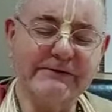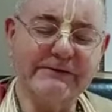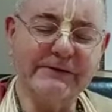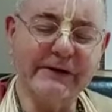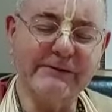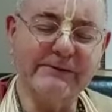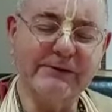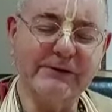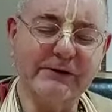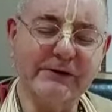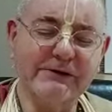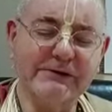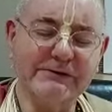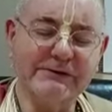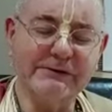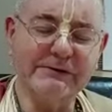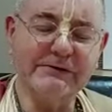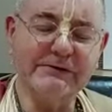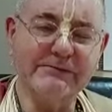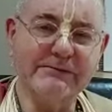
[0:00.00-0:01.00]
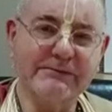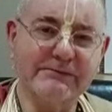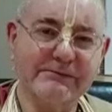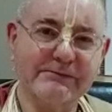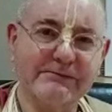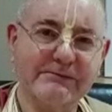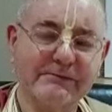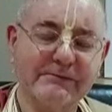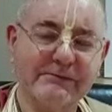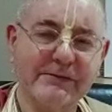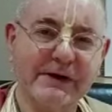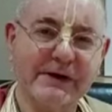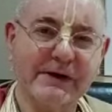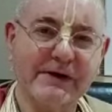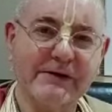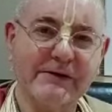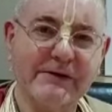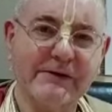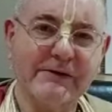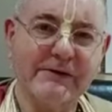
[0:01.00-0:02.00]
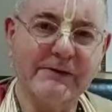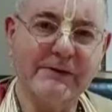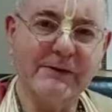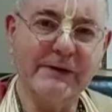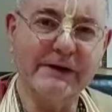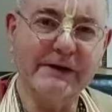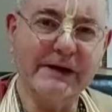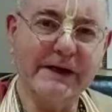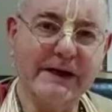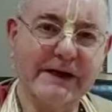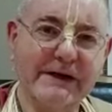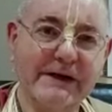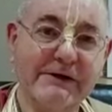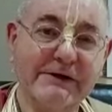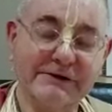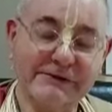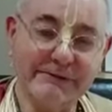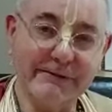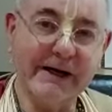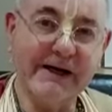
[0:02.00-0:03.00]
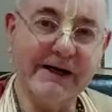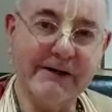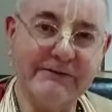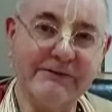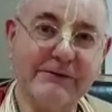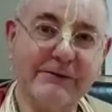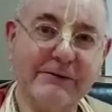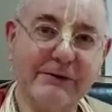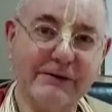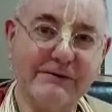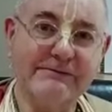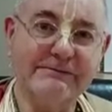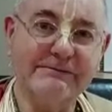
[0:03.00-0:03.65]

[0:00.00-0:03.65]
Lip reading: separation that we can aspire for.